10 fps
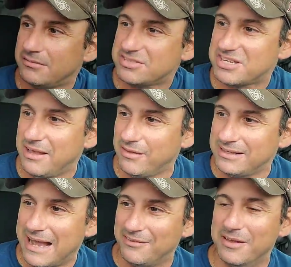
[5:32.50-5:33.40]
scaling
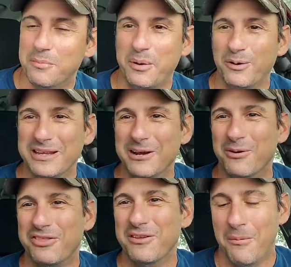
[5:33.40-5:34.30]
down the building
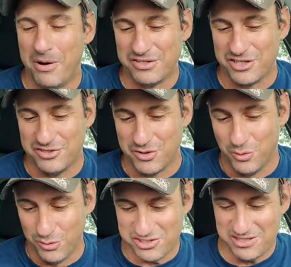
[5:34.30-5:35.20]
with a bunch of
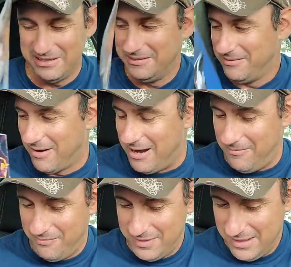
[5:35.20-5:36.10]
jewels,
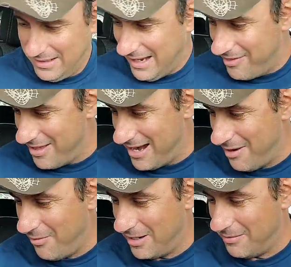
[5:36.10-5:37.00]
right? And then I
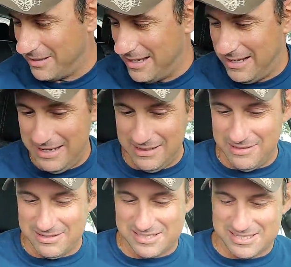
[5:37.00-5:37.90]
wound up getting
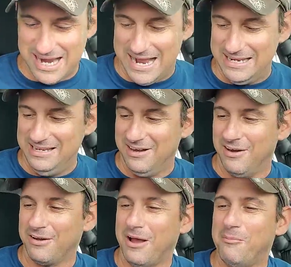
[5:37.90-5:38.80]
the Scotty
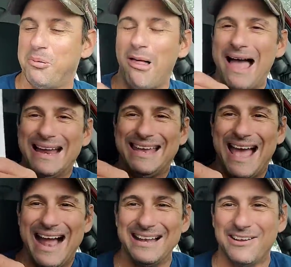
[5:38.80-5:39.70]
Young Black
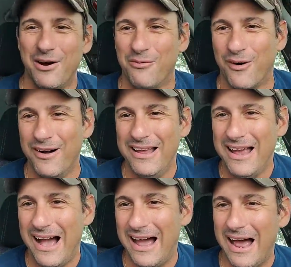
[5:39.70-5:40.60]
Cat cover.
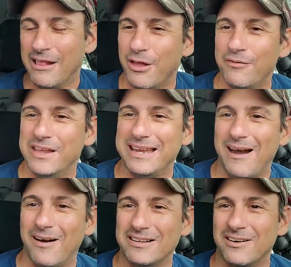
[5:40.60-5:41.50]
I love the
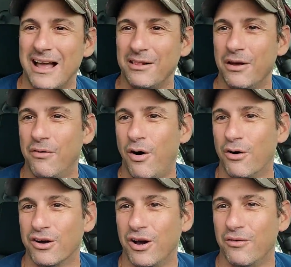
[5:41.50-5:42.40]
character and I love all
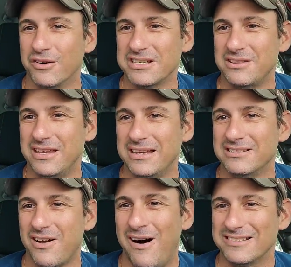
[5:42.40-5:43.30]
her covers. I think
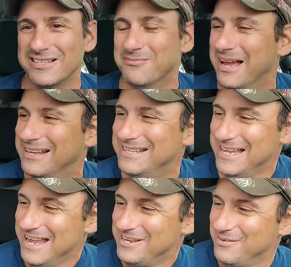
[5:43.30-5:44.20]
it's awesome. And
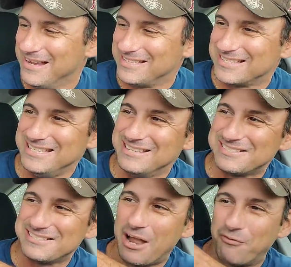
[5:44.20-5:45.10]
you get to see the
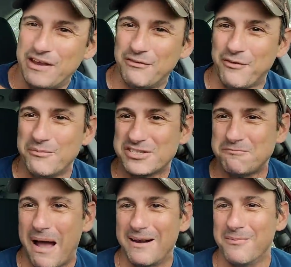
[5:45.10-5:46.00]
stuffing from
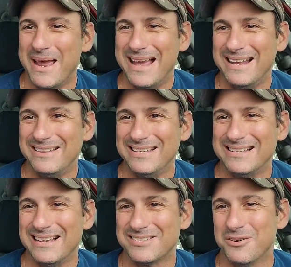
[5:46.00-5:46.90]
Spider-Man. I think
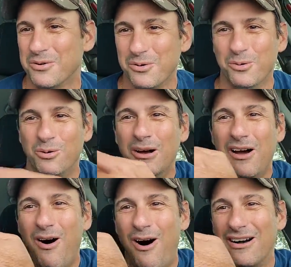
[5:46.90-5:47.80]
that's so cool.
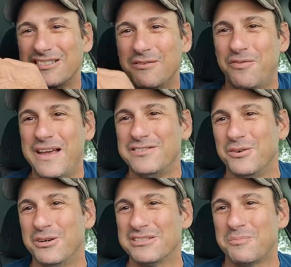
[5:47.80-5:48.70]
Awesome
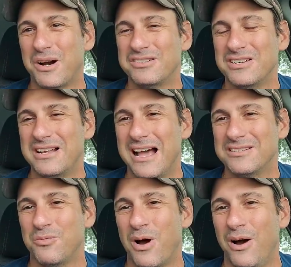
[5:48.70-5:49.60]
facial expression
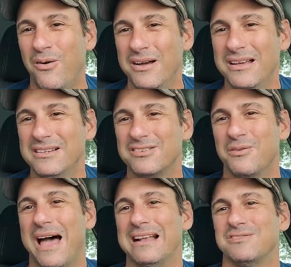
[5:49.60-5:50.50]
as well. So
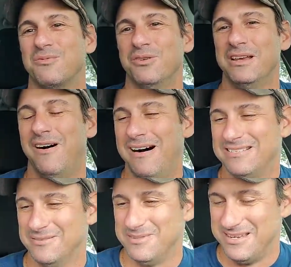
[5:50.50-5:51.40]
that's really
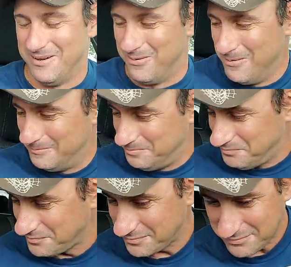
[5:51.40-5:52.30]
awesome too.
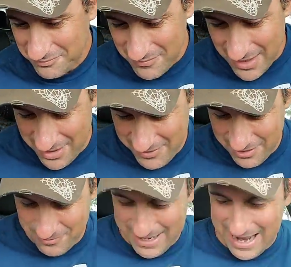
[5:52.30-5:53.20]
And
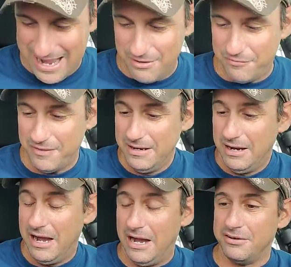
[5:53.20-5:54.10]
then we have
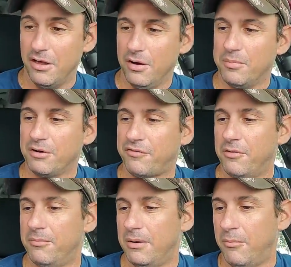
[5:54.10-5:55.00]
another book
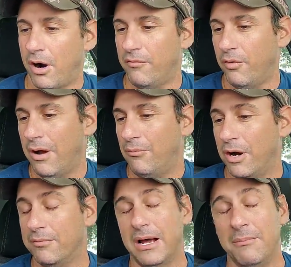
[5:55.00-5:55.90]
from Marvel.
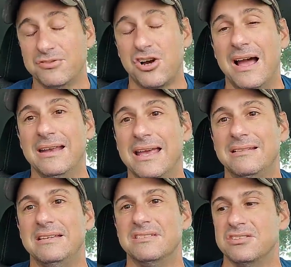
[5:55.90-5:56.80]
I'm trying to
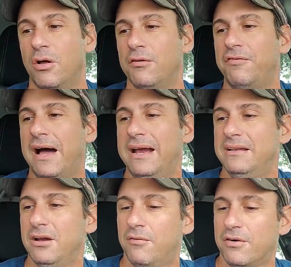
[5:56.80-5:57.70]
get these
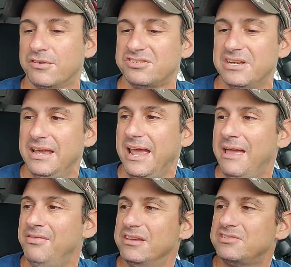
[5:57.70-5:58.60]
Nullified covers.
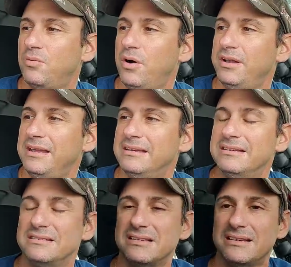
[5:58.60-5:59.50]
And this one
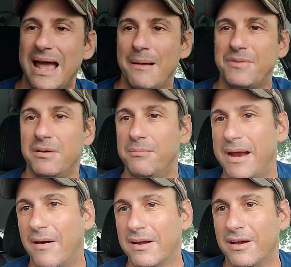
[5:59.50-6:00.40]
is Captain
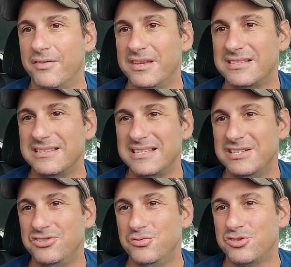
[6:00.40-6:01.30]
America. This is
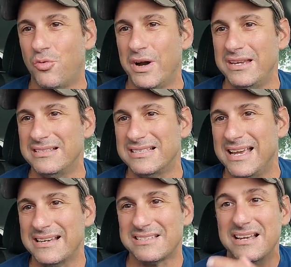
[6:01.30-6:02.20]
issue
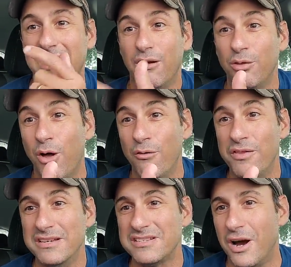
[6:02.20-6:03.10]
26. Love
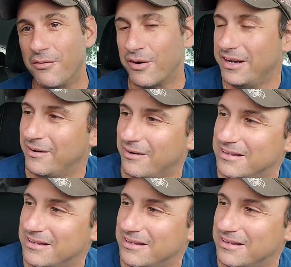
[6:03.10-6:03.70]
this cover here